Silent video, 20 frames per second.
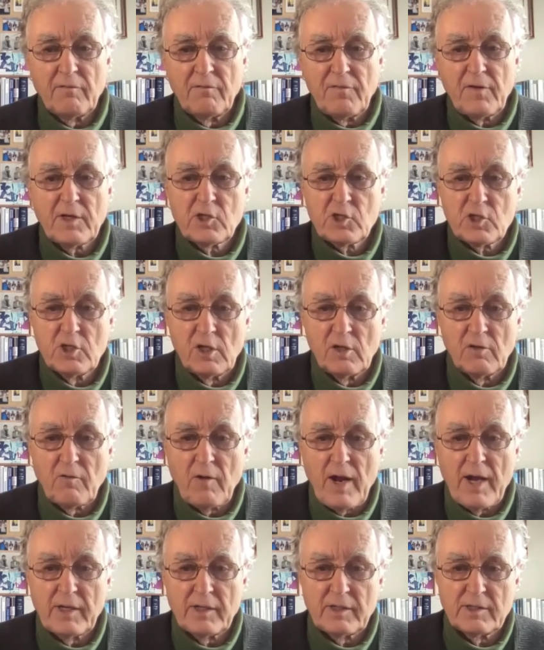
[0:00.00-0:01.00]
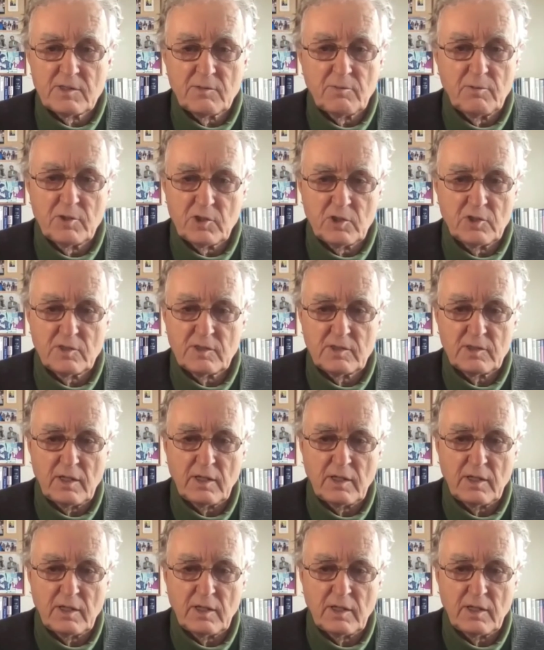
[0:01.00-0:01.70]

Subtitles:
fictional writers, which is,